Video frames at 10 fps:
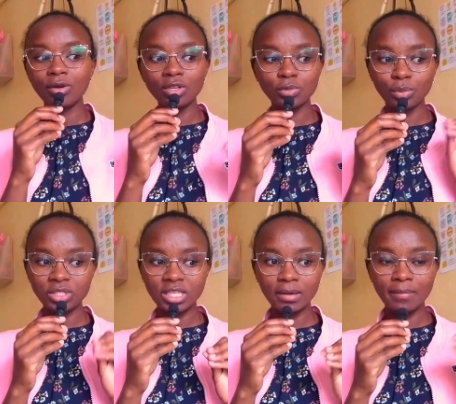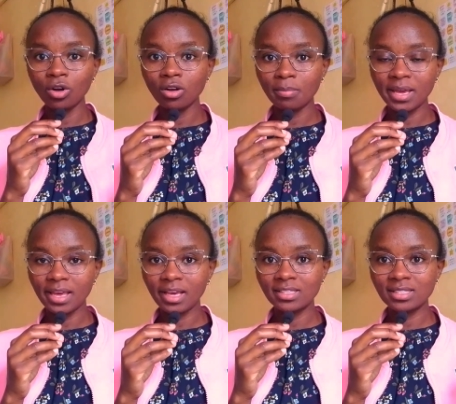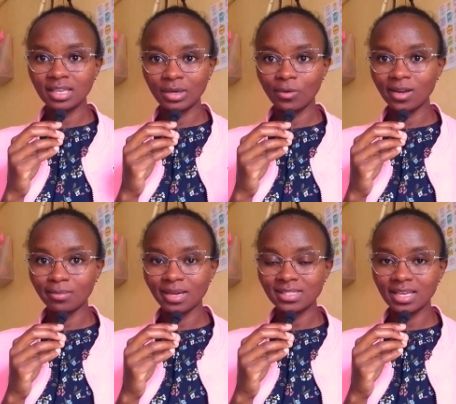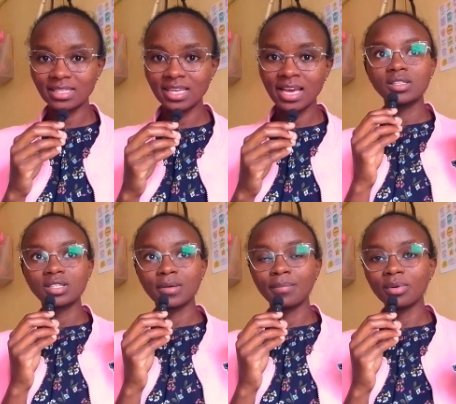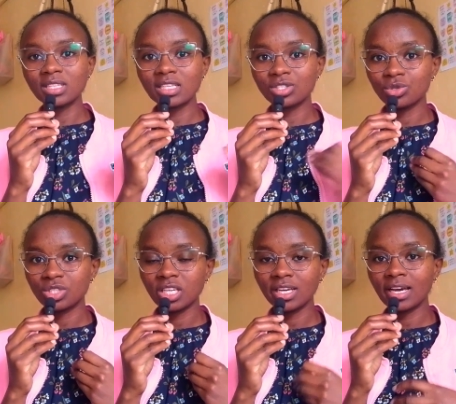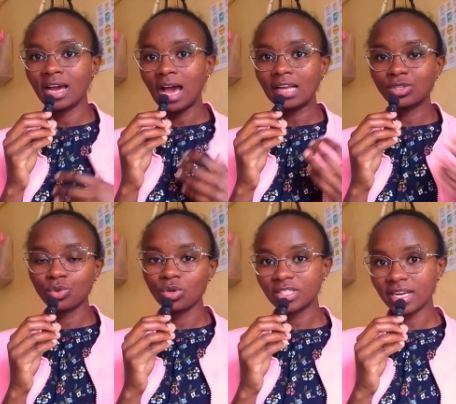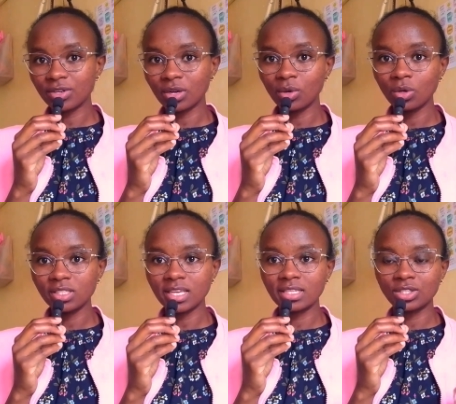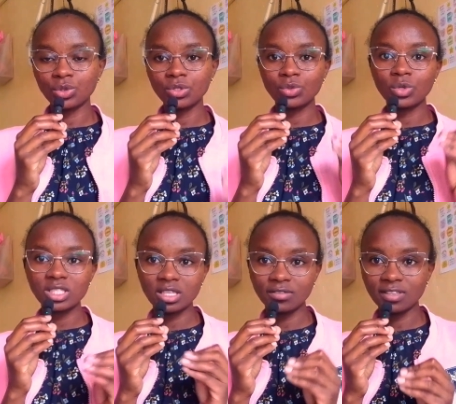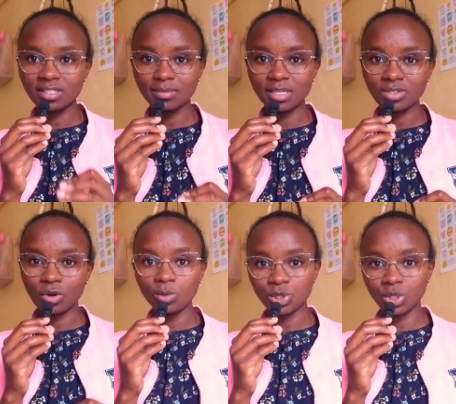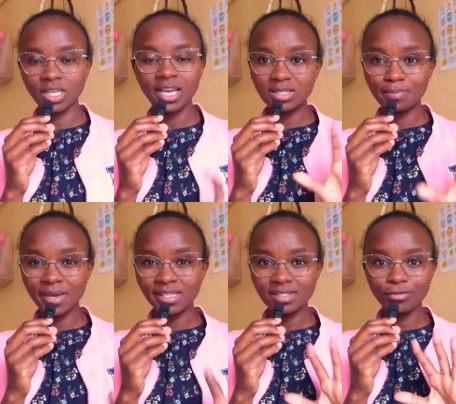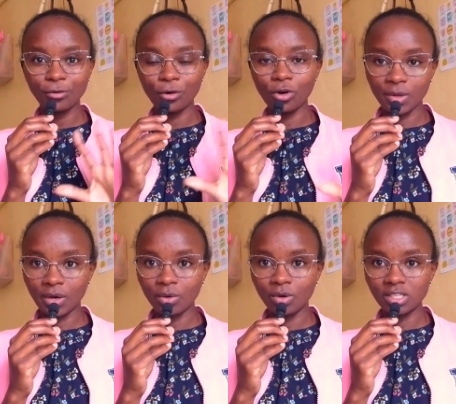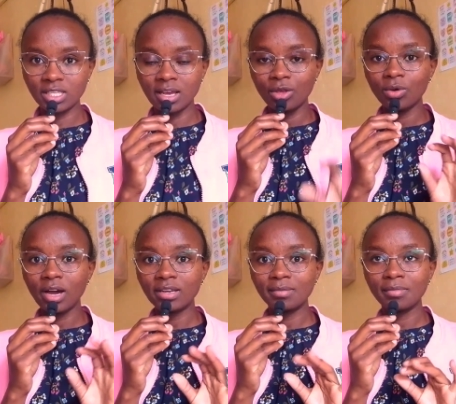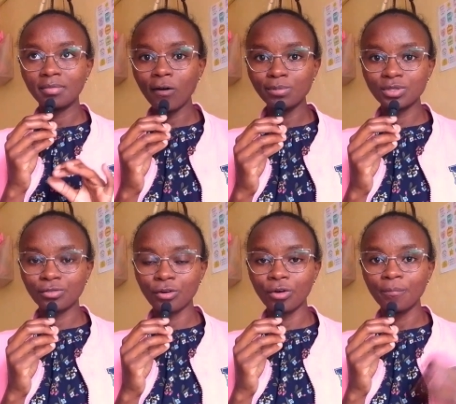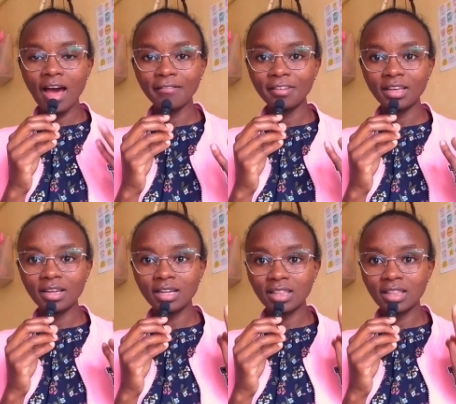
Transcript: not putting all my eggs in one basket. It's important to check at what are your goals and choose which investment option is best for your goals. You can opt for having